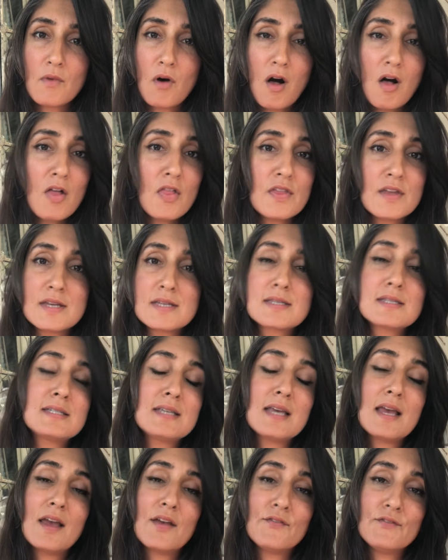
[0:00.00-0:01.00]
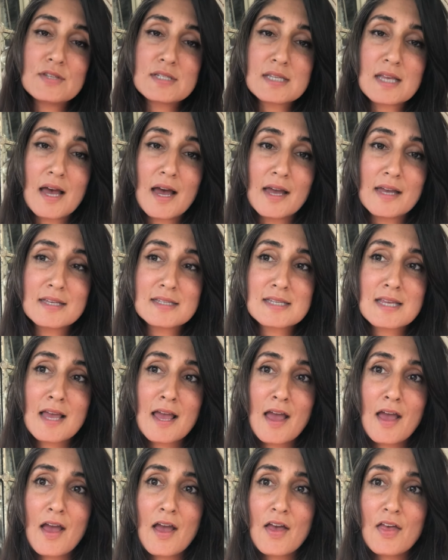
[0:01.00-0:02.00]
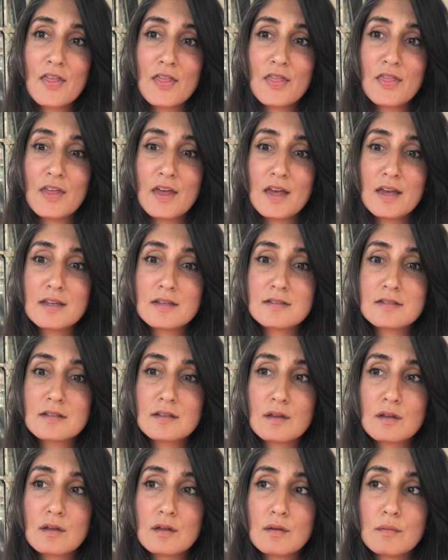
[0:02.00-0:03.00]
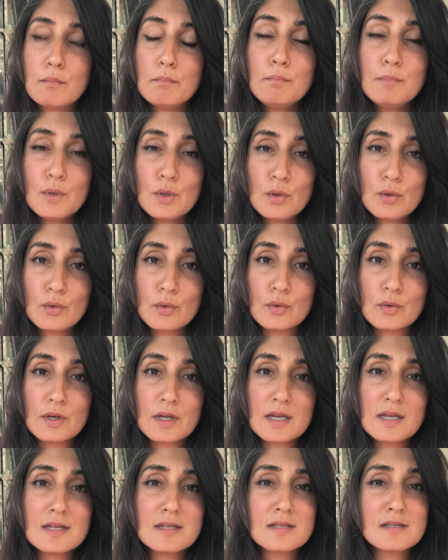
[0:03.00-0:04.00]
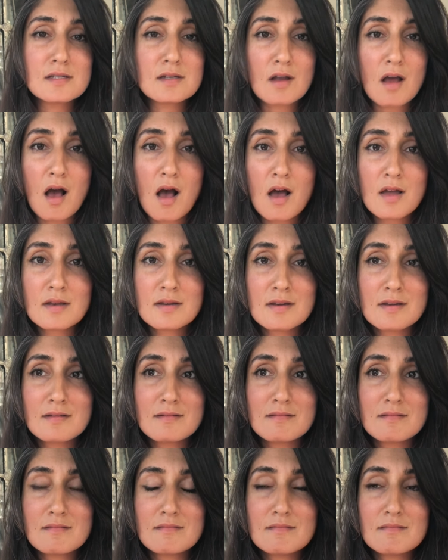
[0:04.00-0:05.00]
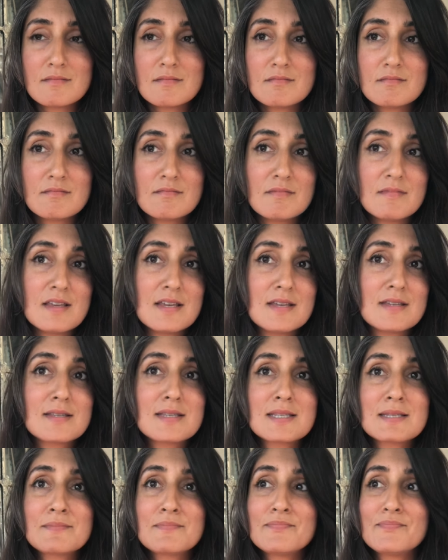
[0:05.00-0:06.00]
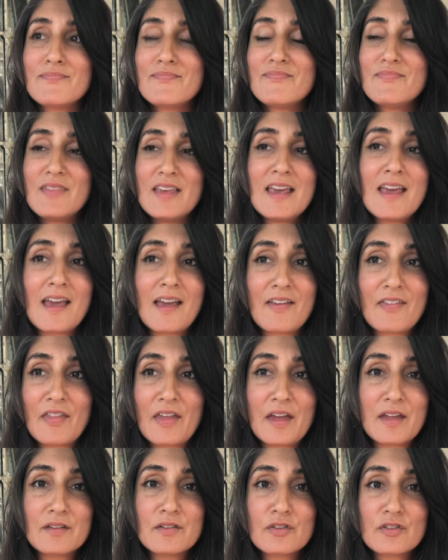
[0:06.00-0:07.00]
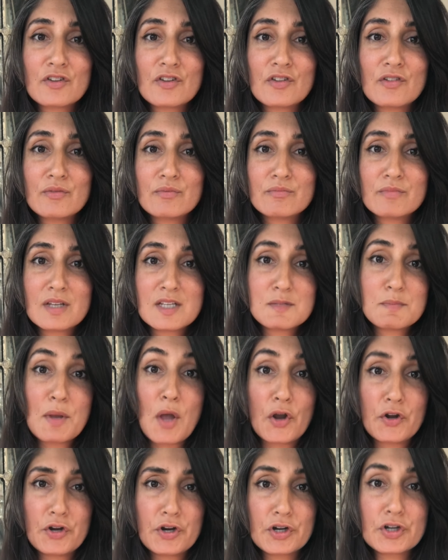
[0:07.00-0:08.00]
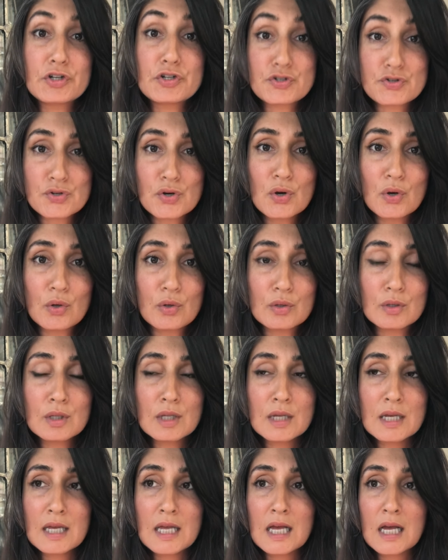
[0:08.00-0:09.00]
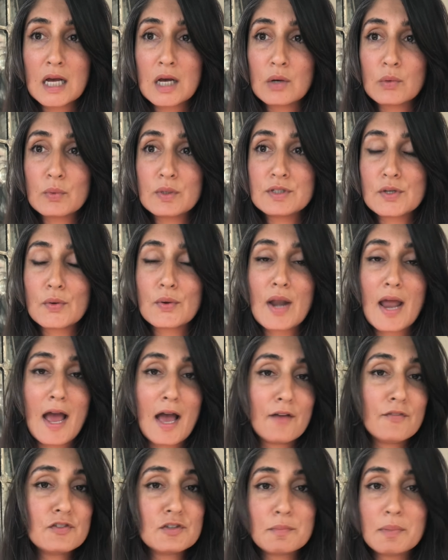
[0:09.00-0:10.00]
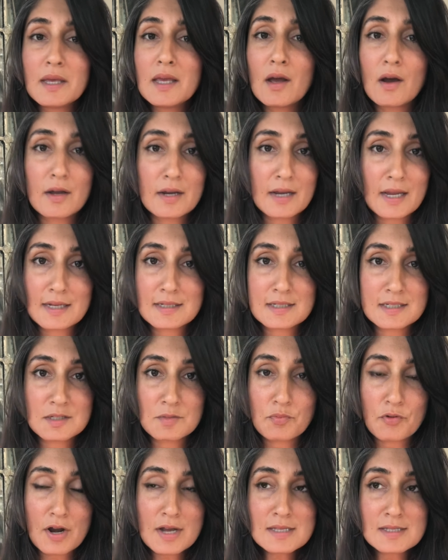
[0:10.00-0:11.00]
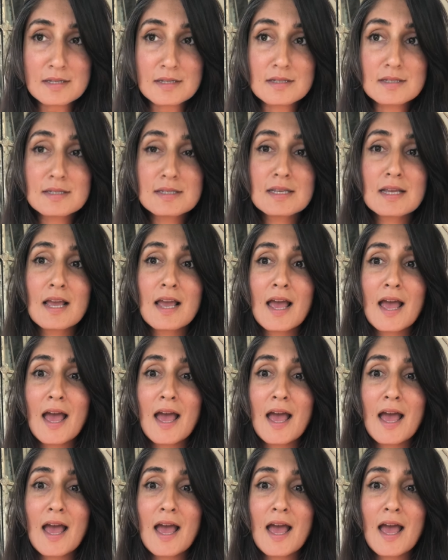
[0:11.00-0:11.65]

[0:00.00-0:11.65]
all this to emphasize that mood is not this thing that is beyond our control. We don't have to be on antidepressants.